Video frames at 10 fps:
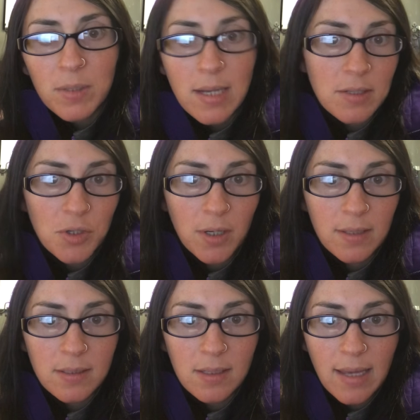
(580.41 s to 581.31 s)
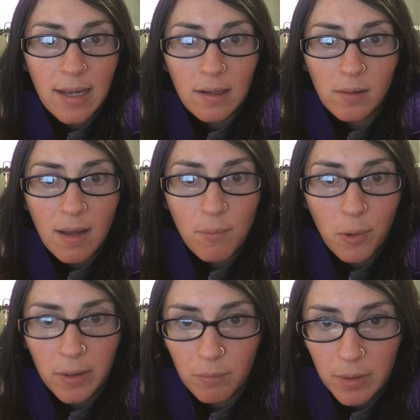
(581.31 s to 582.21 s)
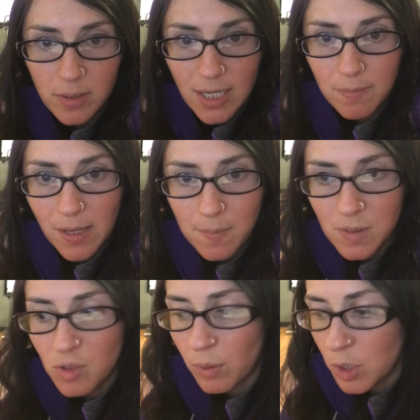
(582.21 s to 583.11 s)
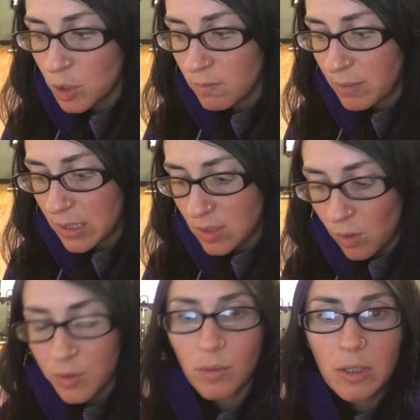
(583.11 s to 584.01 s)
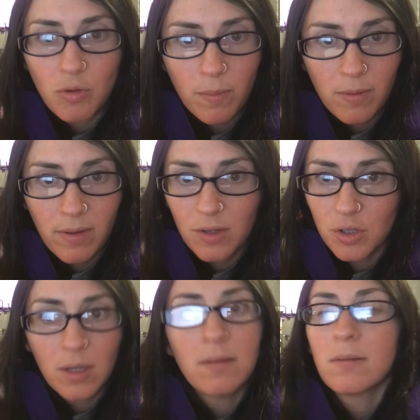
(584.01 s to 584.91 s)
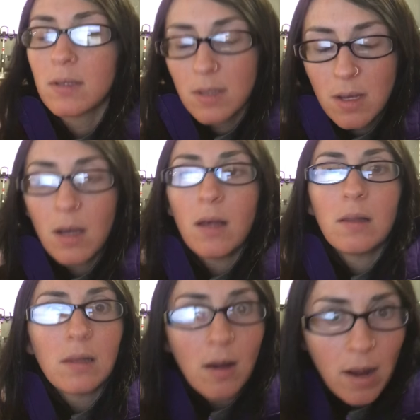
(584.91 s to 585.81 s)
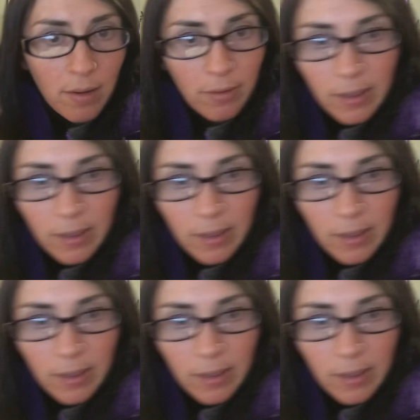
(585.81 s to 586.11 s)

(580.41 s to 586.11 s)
yes, you're going to see that a lot more in a real type game situation, but it's also injury prevention a lot,